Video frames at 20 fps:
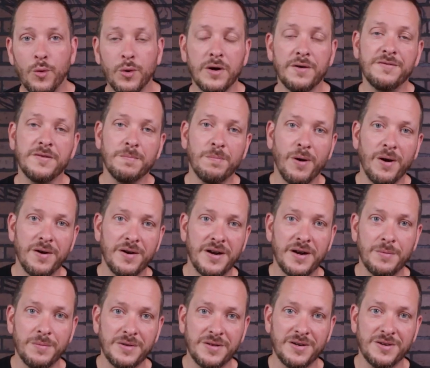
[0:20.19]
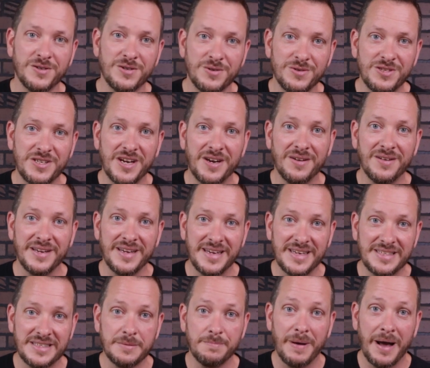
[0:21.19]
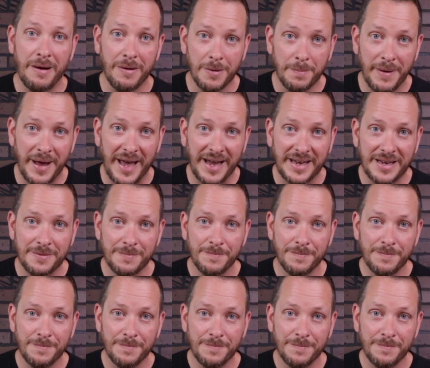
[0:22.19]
or if you're partnering with our two channel Easy Power Pack.